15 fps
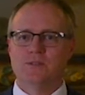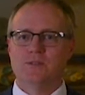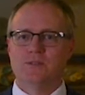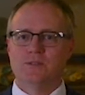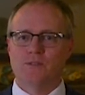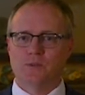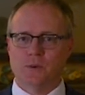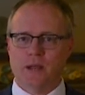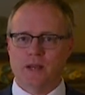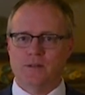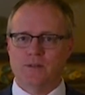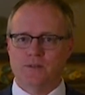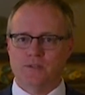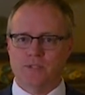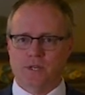to
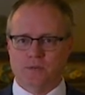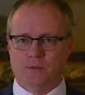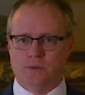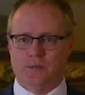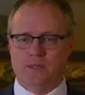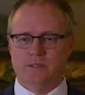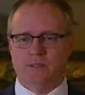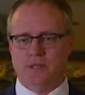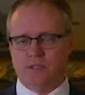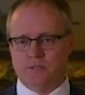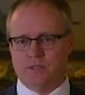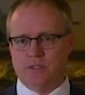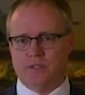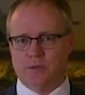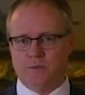train their children and teach
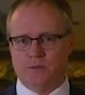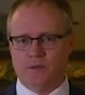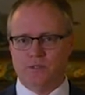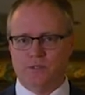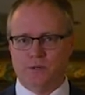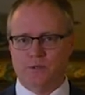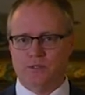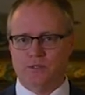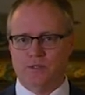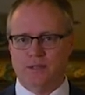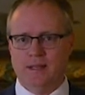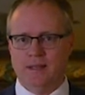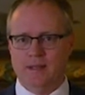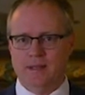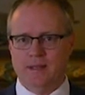the children of the church
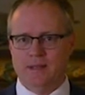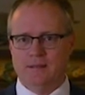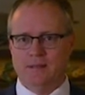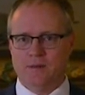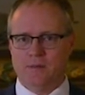in the